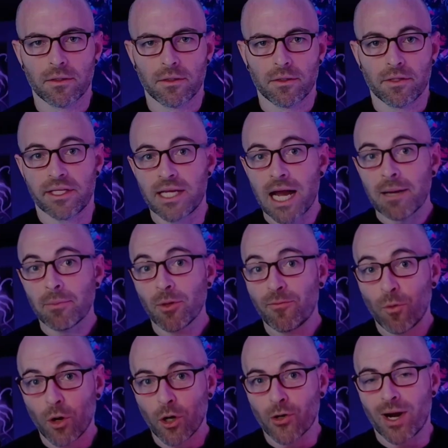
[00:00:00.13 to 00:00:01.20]
The Diablo
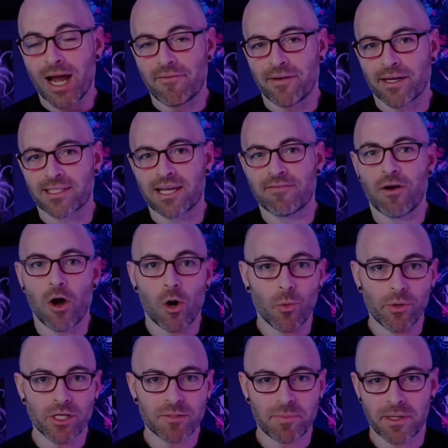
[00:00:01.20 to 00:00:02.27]
4 graphics have
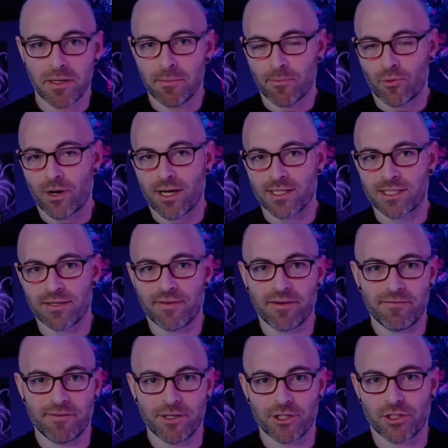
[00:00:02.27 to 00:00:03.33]
always been impressive
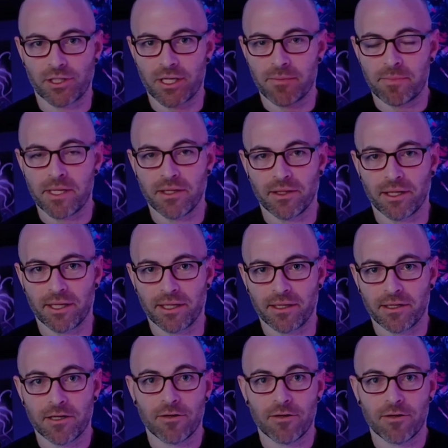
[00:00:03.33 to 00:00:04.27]
and visually appealing.